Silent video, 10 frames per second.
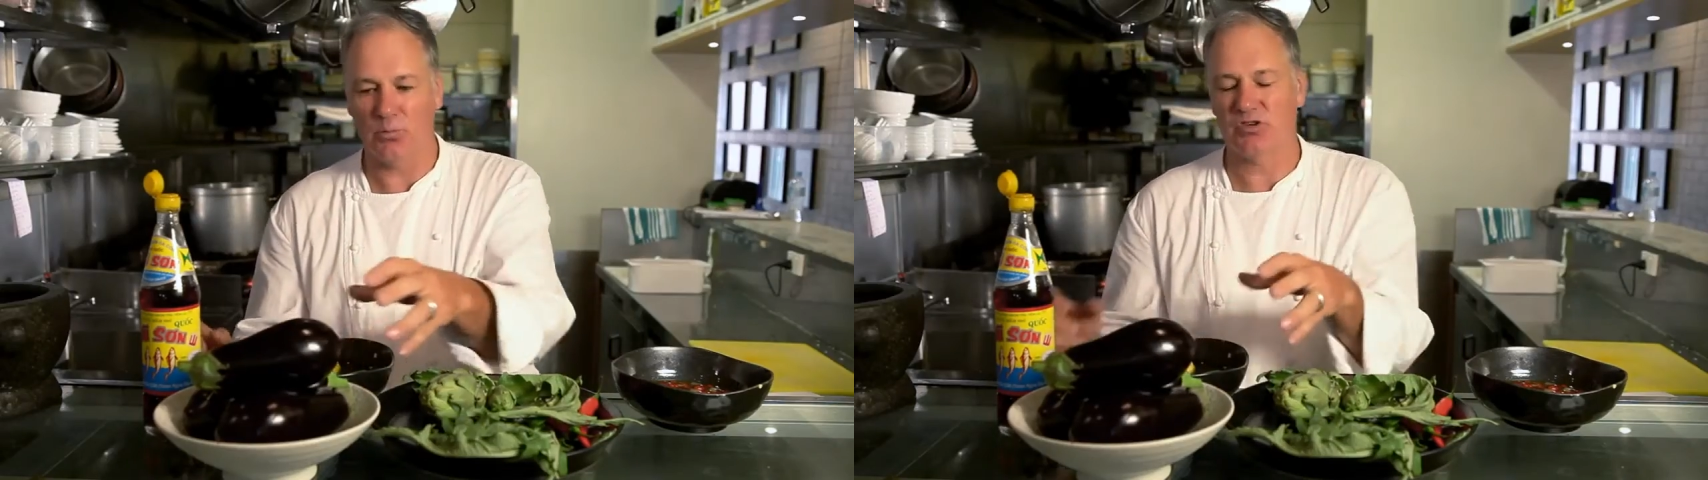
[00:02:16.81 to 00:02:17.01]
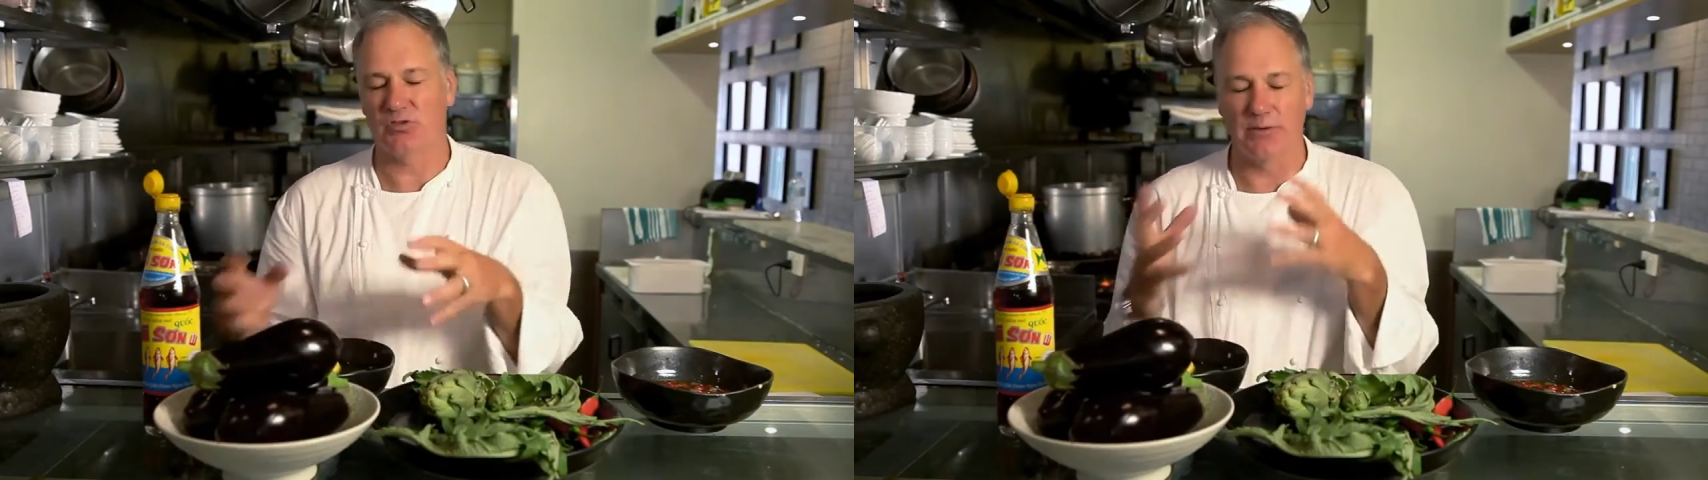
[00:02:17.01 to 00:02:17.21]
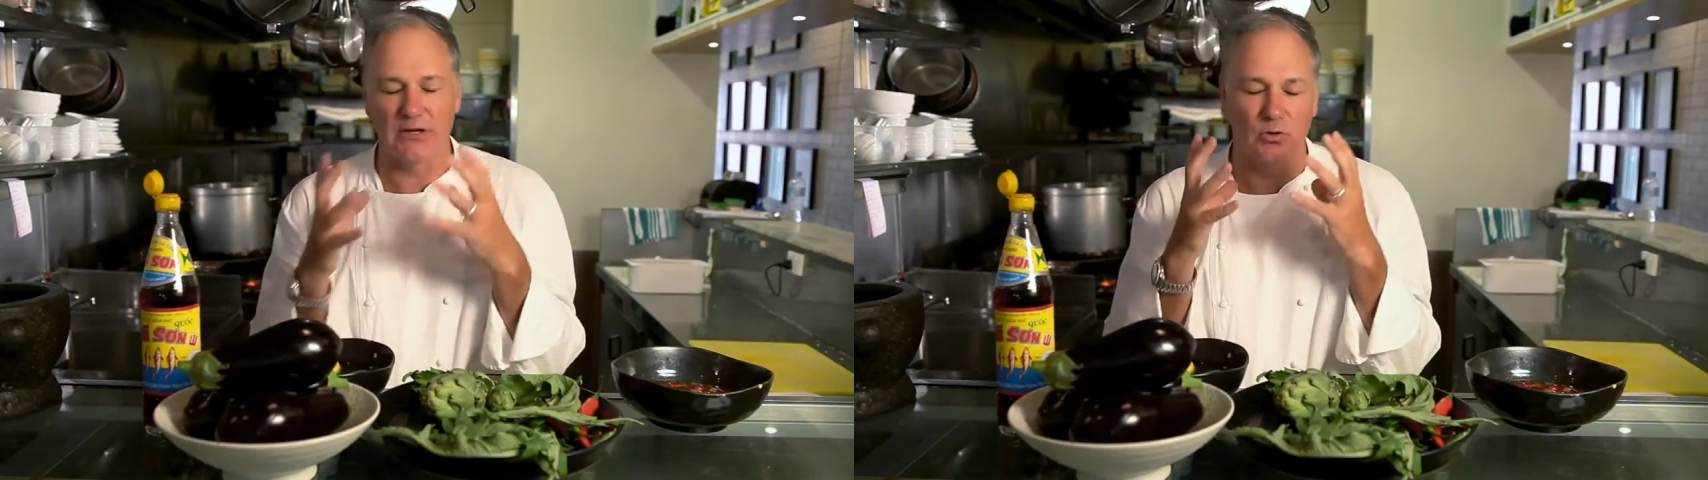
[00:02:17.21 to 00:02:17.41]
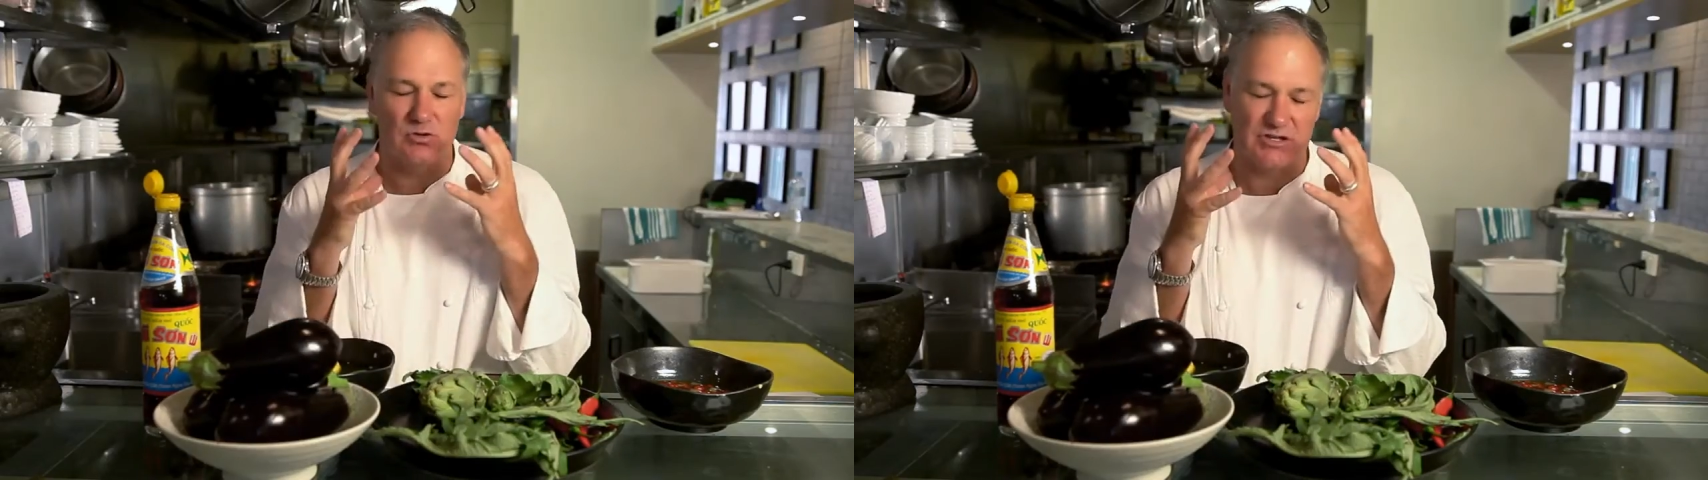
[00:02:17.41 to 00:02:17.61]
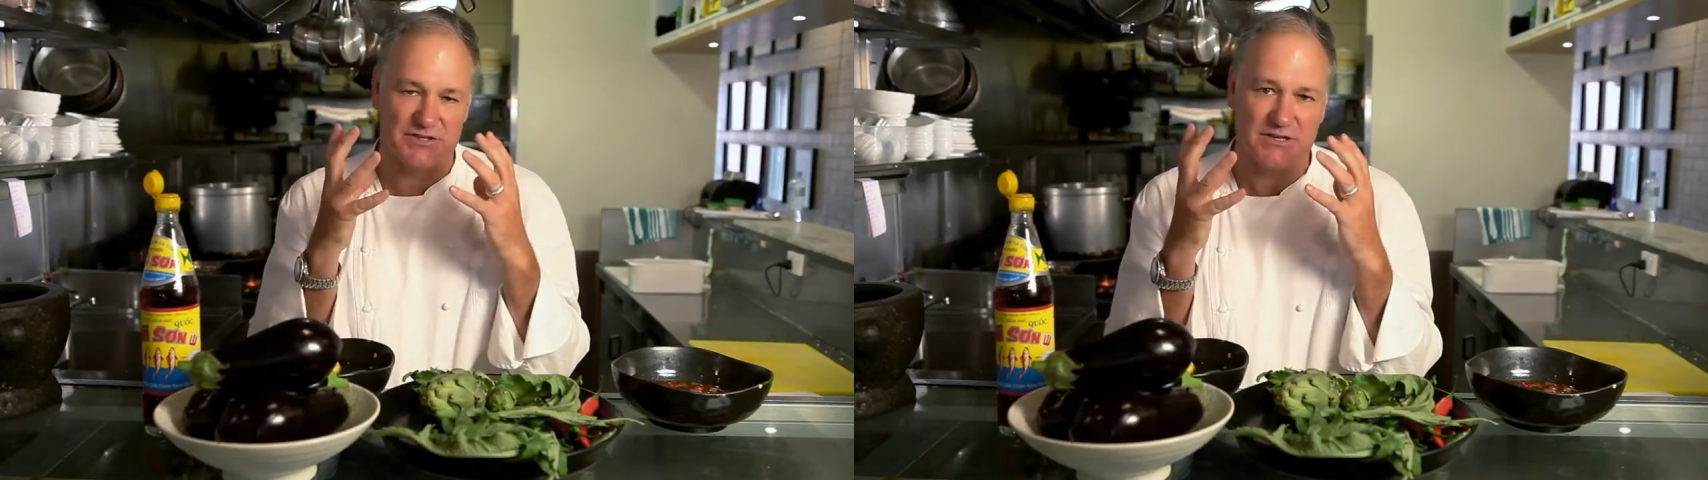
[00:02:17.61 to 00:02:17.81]
which will be
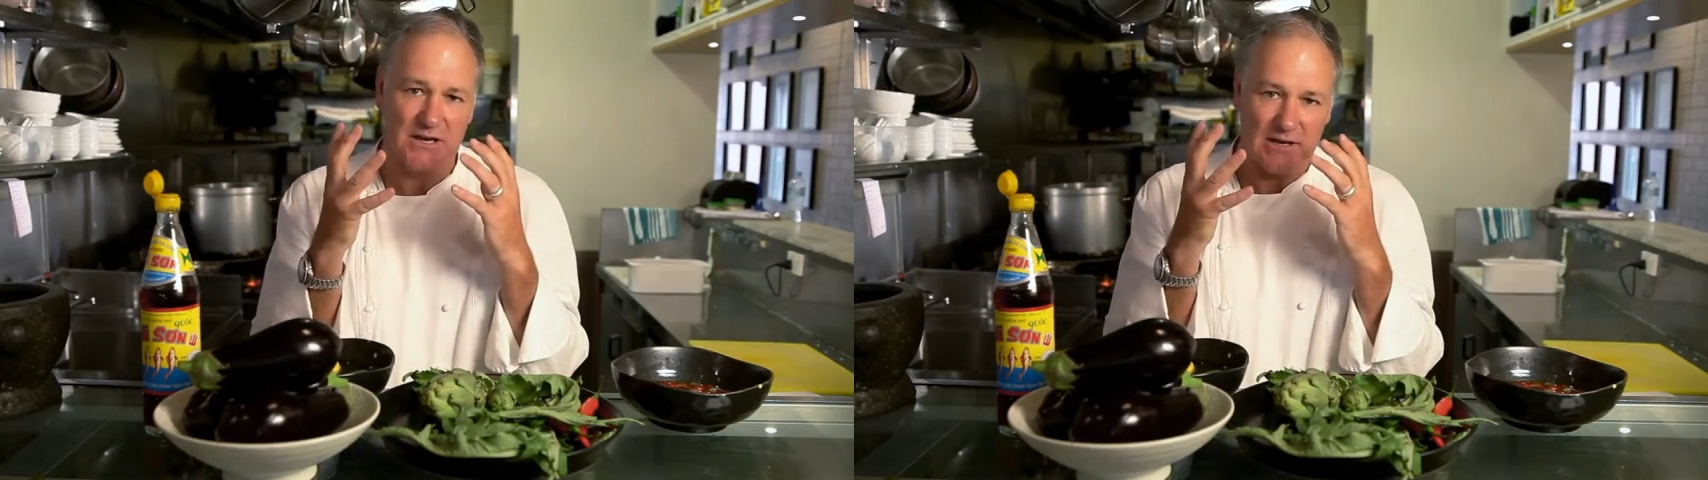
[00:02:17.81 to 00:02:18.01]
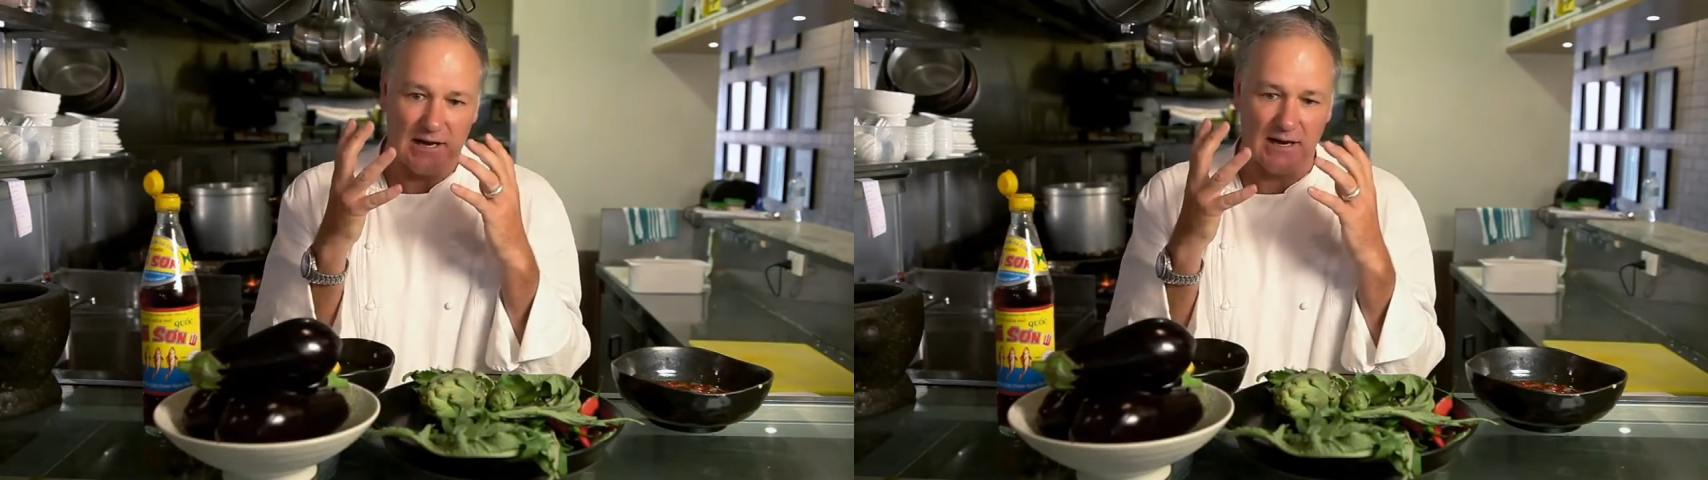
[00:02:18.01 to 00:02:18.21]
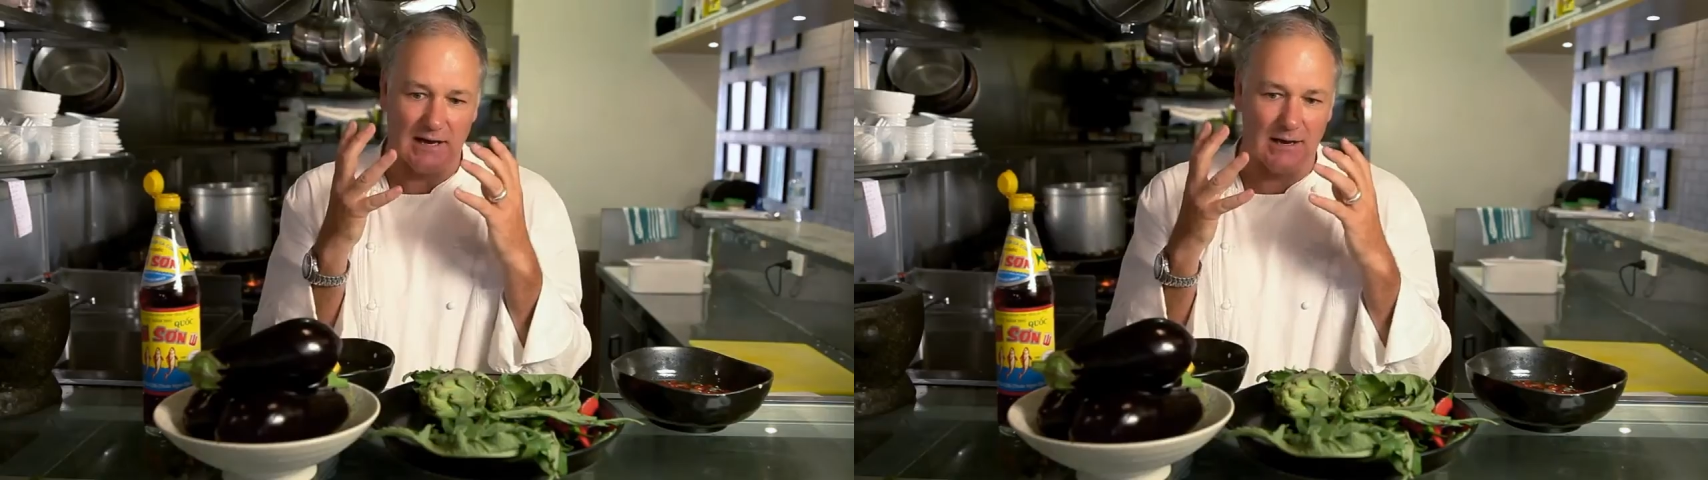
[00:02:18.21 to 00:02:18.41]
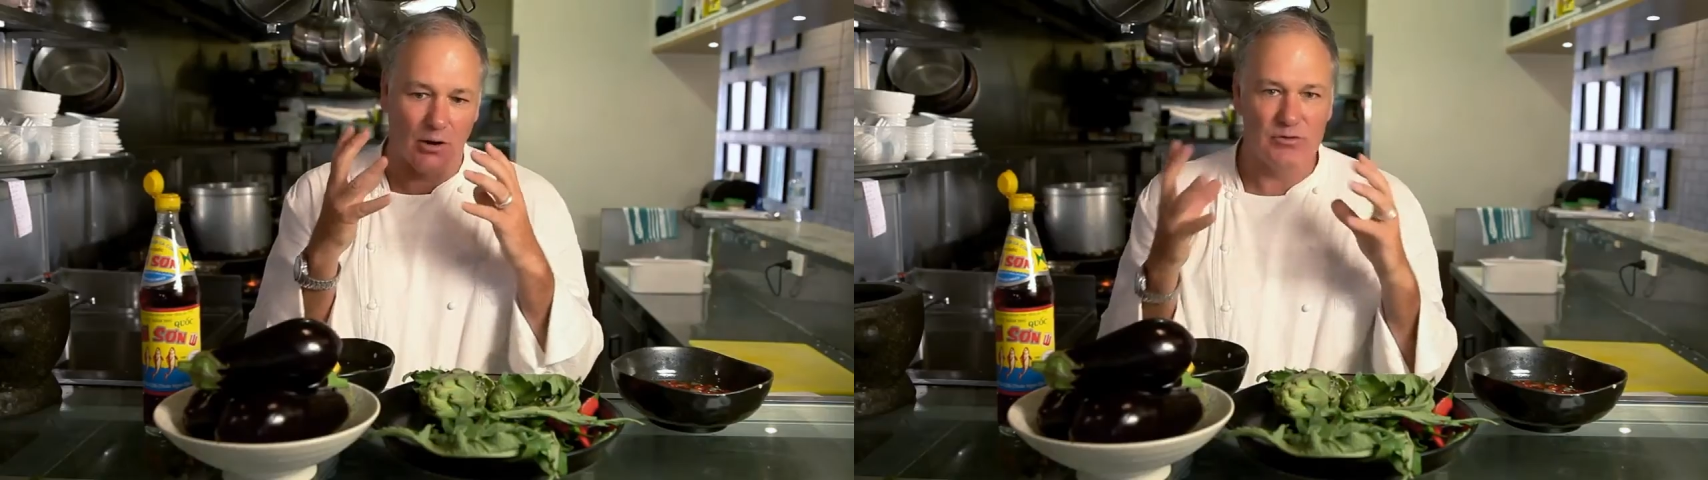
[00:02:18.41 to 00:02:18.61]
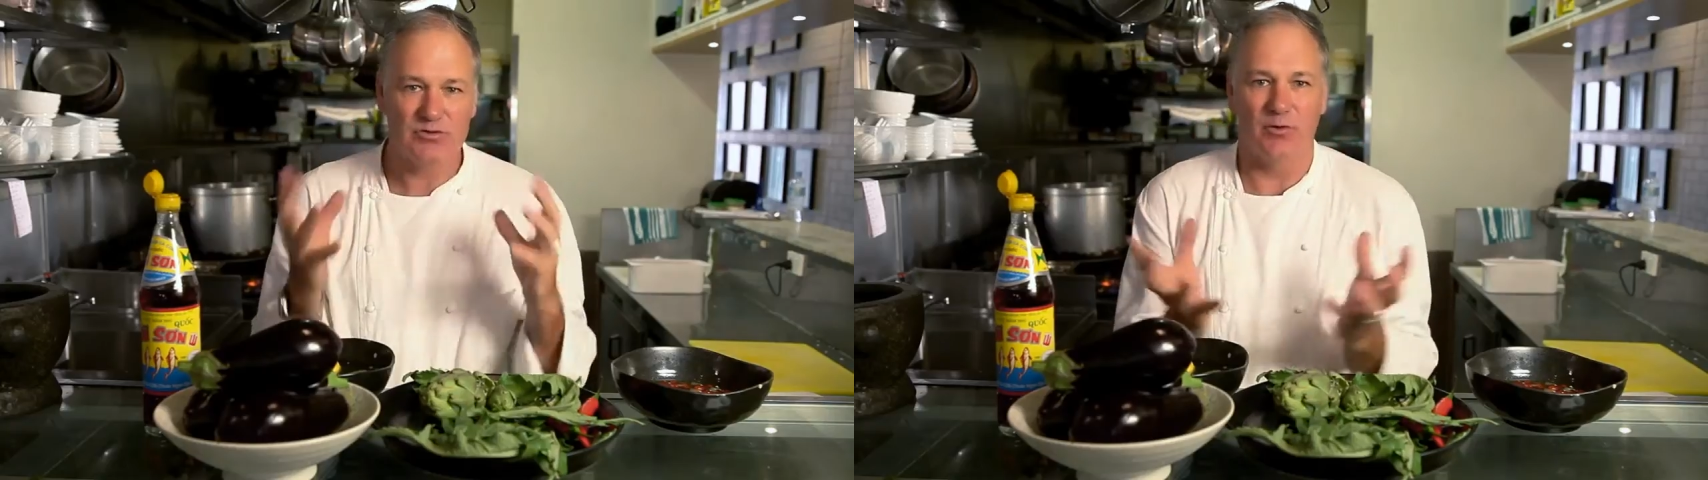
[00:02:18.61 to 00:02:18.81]
cooked just
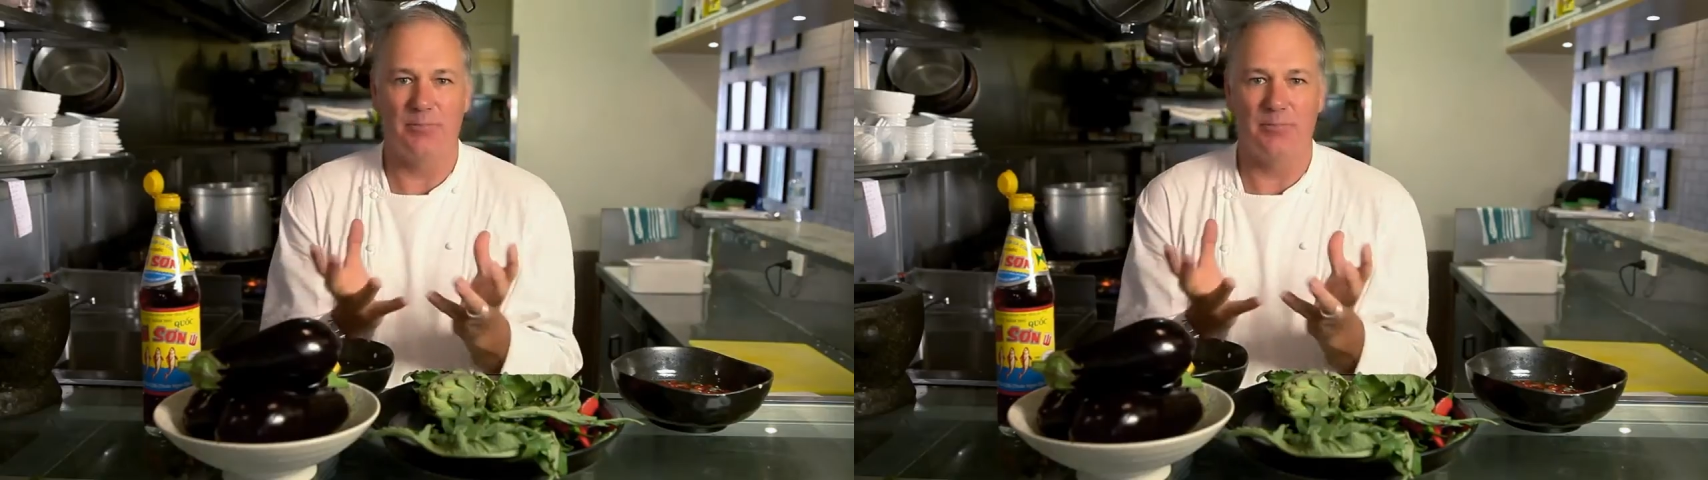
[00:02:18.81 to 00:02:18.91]
onto